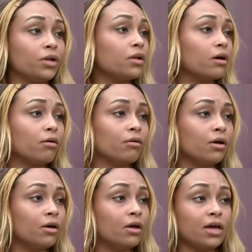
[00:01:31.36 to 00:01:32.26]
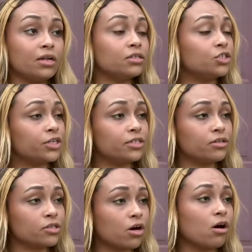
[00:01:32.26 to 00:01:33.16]
window into
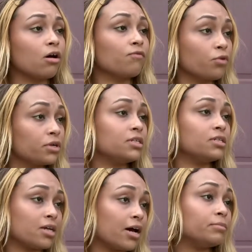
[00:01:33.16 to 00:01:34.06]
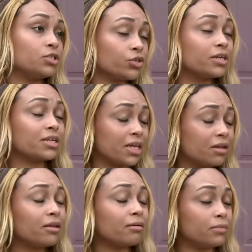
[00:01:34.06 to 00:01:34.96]
Jason's car 14 times. He tried to
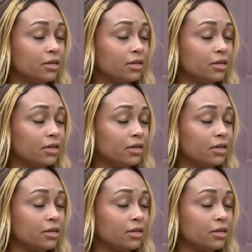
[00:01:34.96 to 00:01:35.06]
kill him.